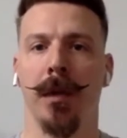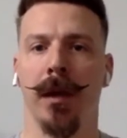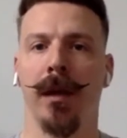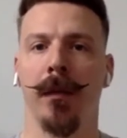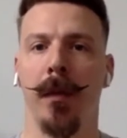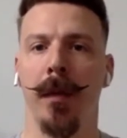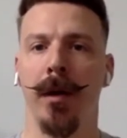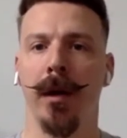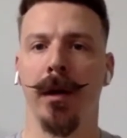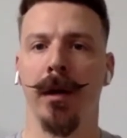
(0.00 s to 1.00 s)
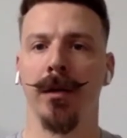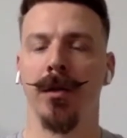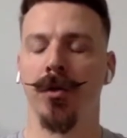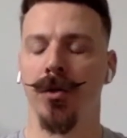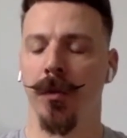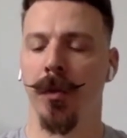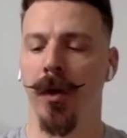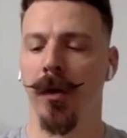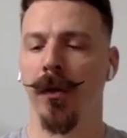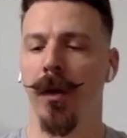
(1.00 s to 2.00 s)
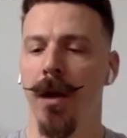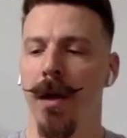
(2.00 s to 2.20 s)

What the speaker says: by the Tampa Bay Buccaneers. Hold your applause.